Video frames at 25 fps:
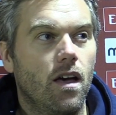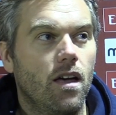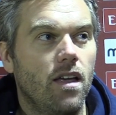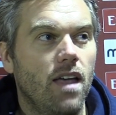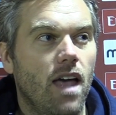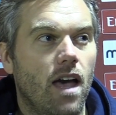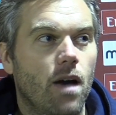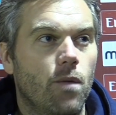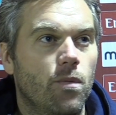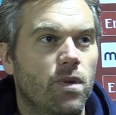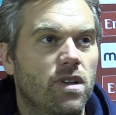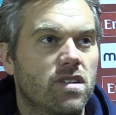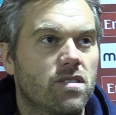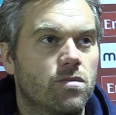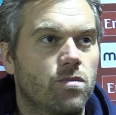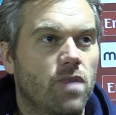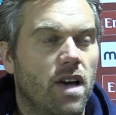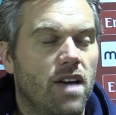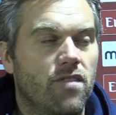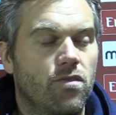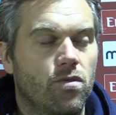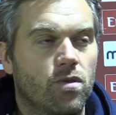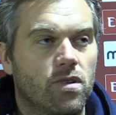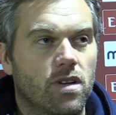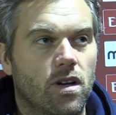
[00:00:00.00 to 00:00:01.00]
Yeah,
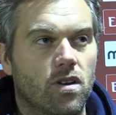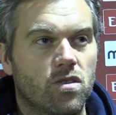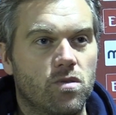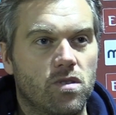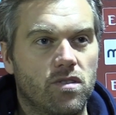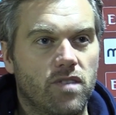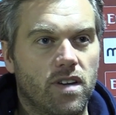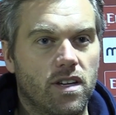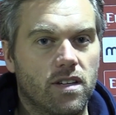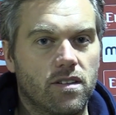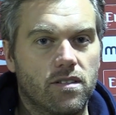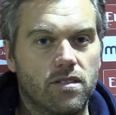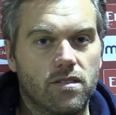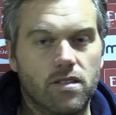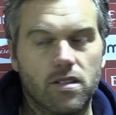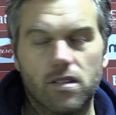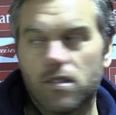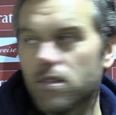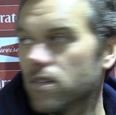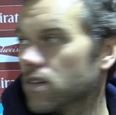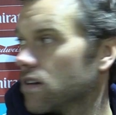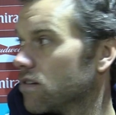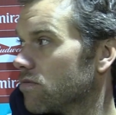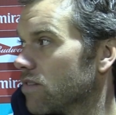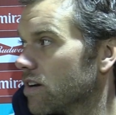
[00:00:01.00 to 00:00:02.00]
everyone knows we've had
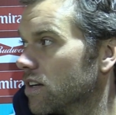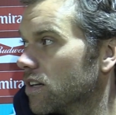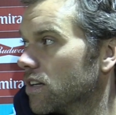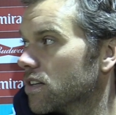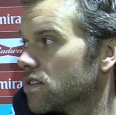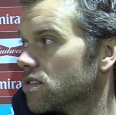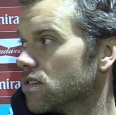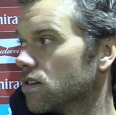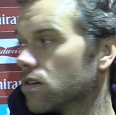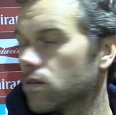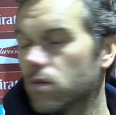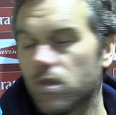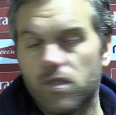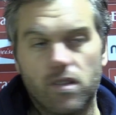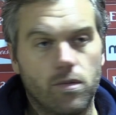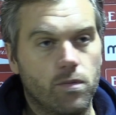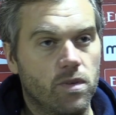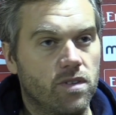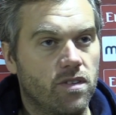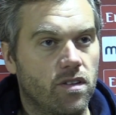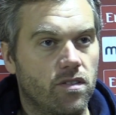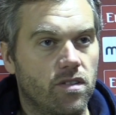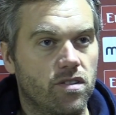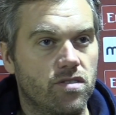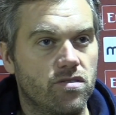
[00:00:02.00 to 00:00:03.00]
horrendous luck
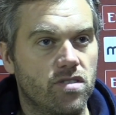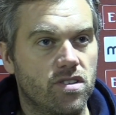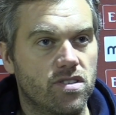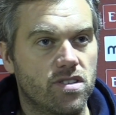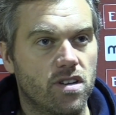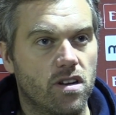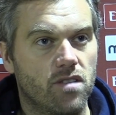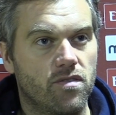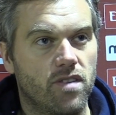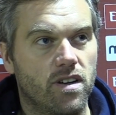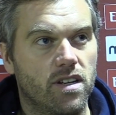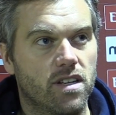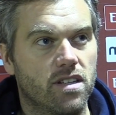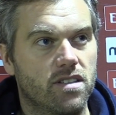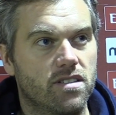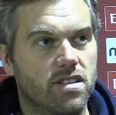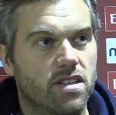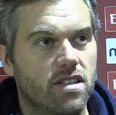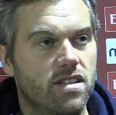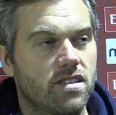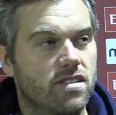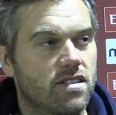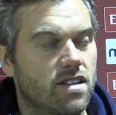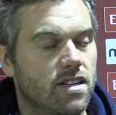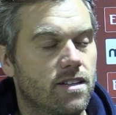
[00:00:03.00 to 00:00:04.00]
with our injuries so far this
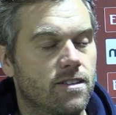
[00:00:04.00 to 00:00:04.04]
season,